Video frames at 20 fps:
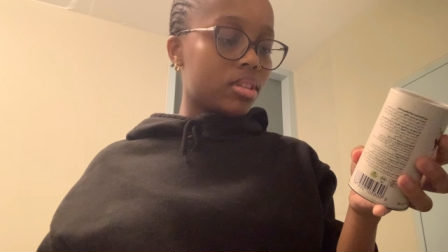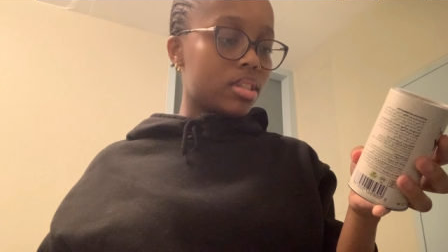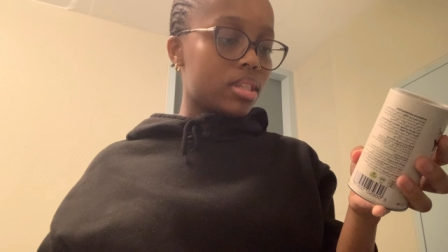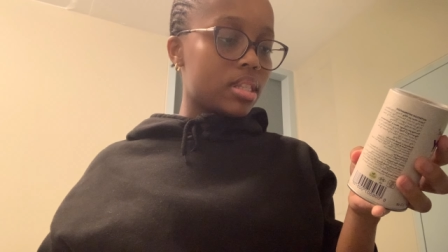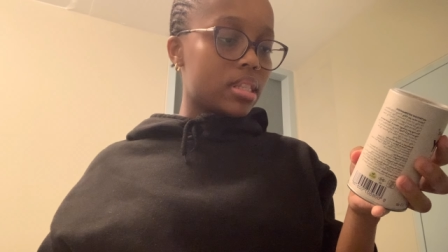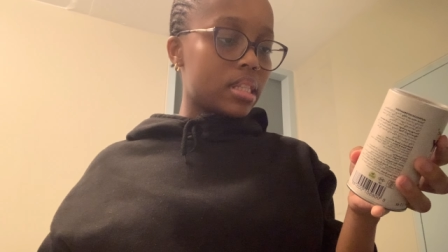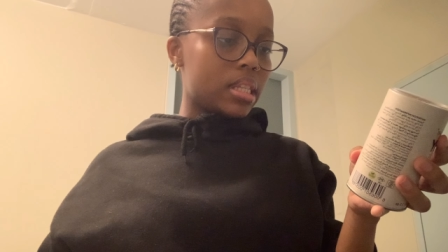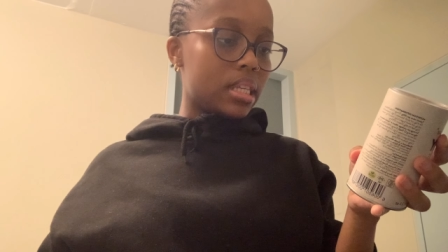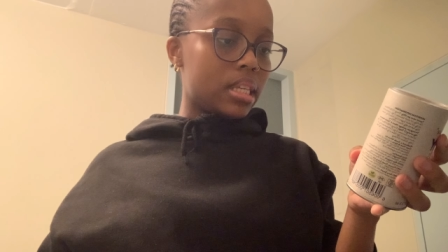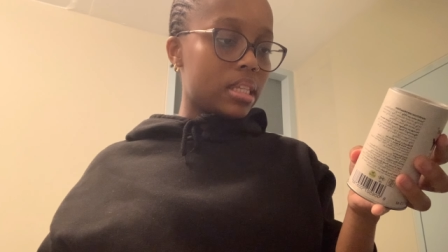
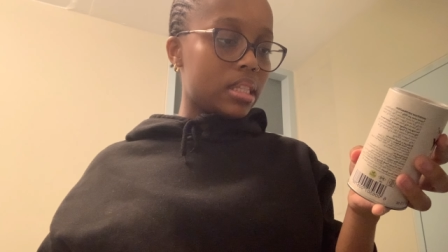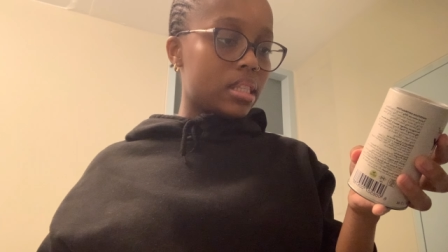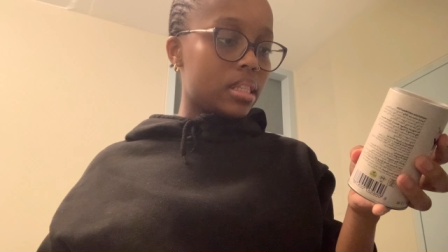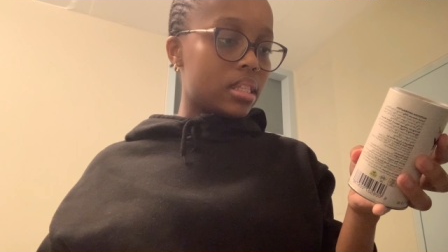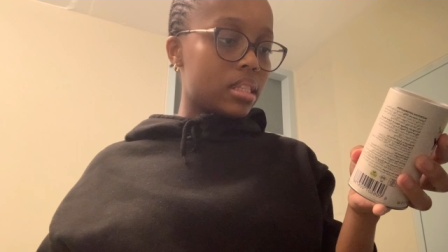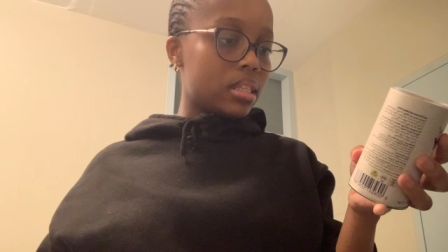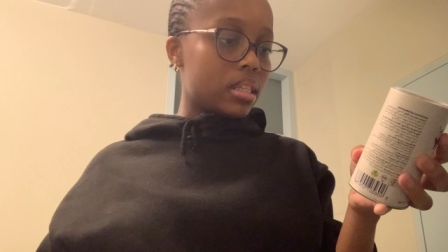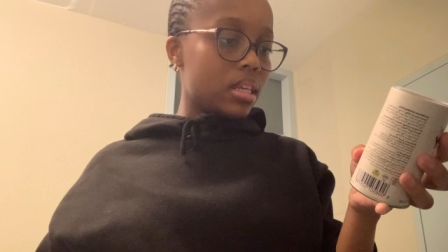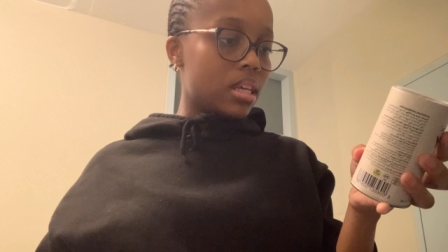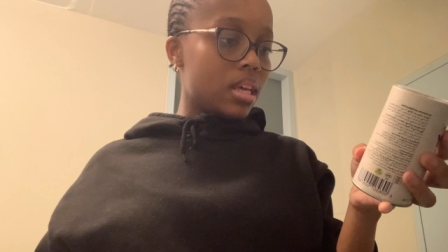
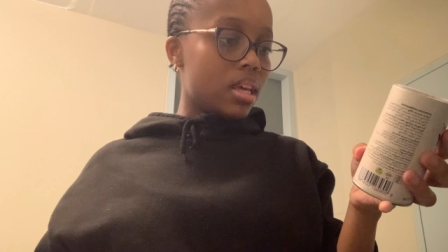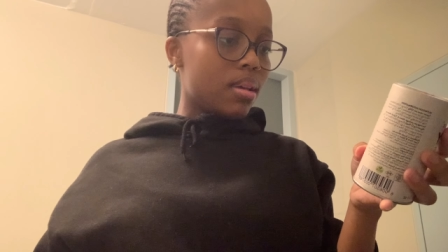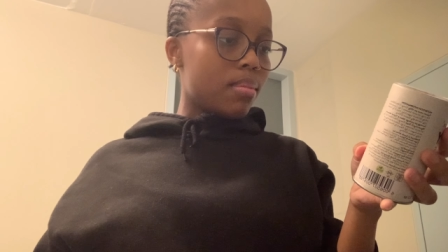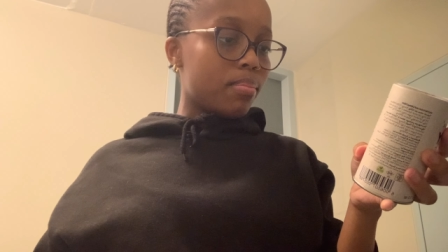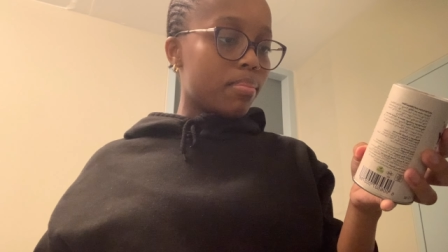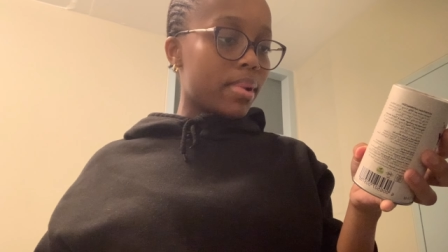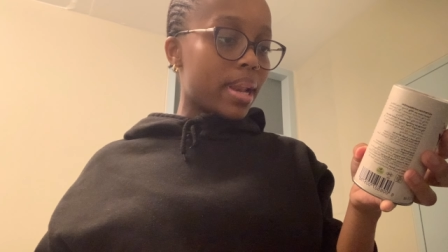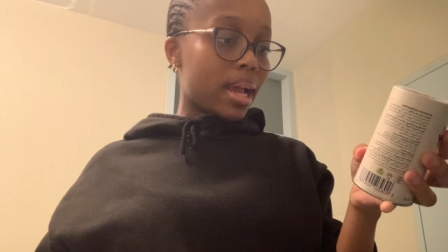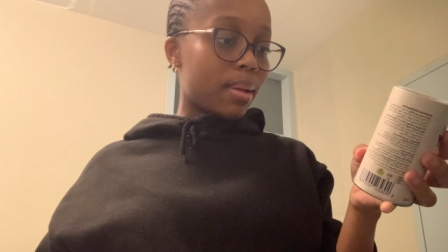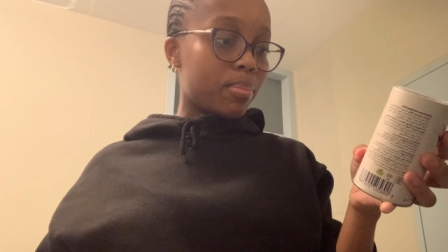seeds
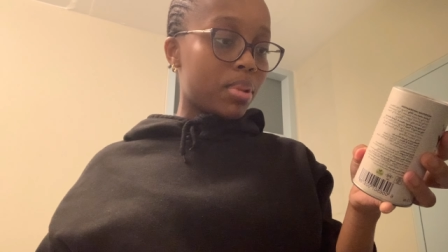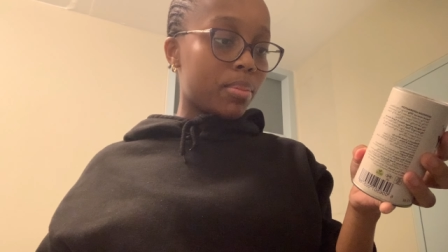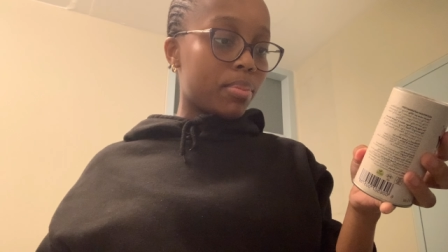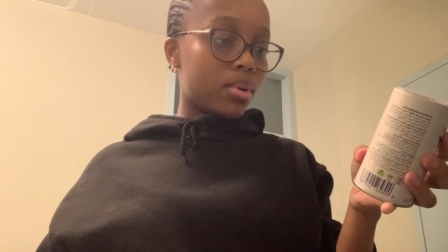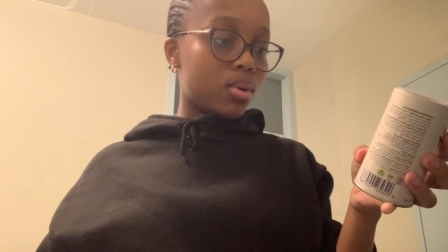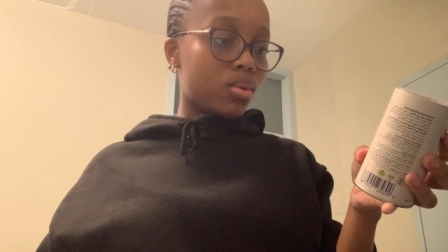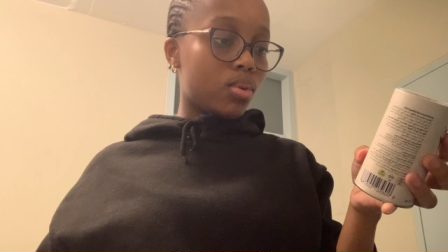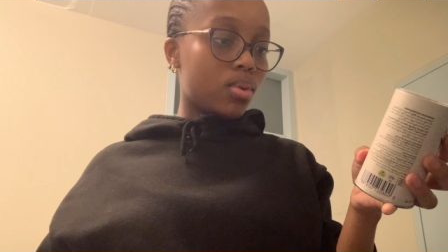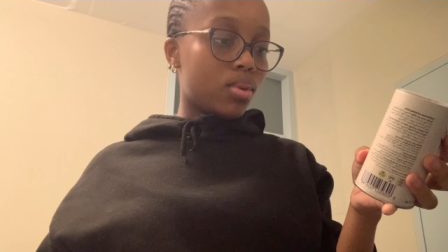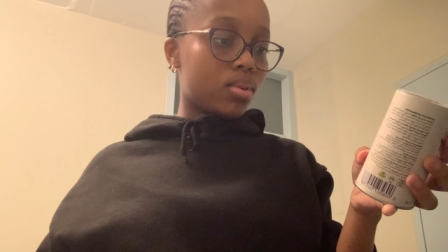black
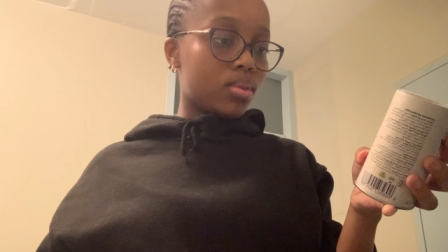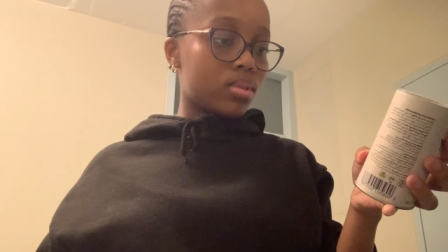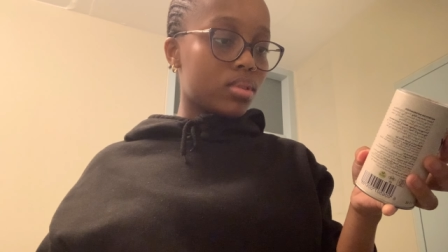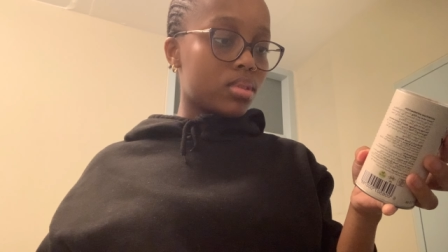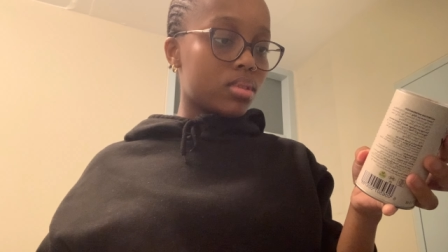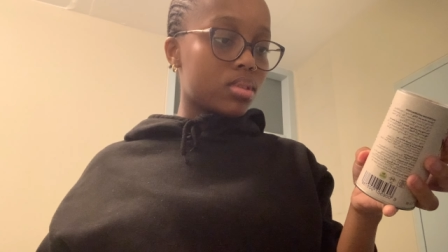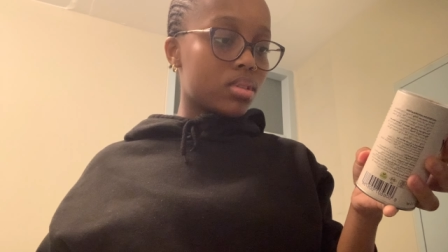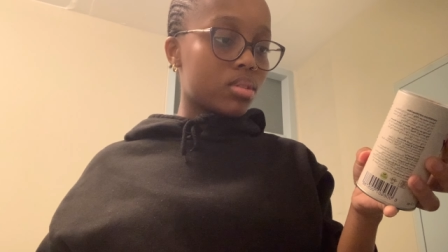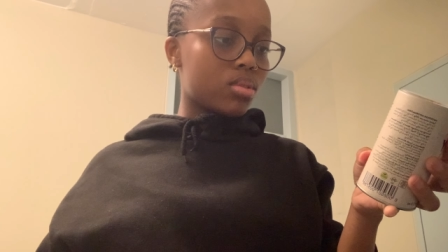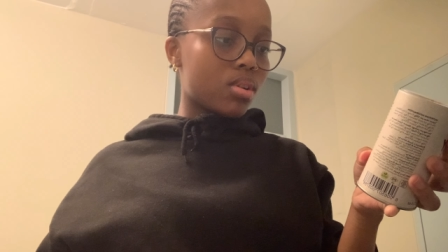
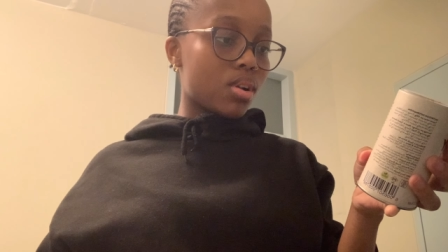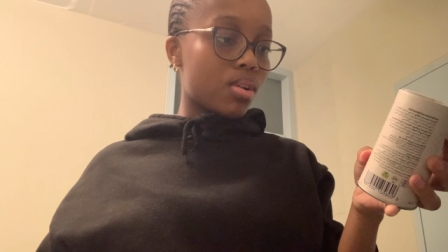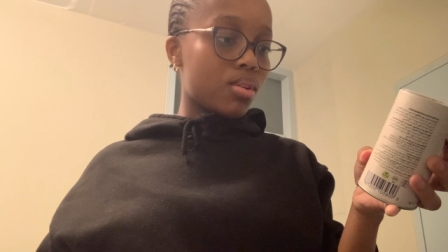peppercorns,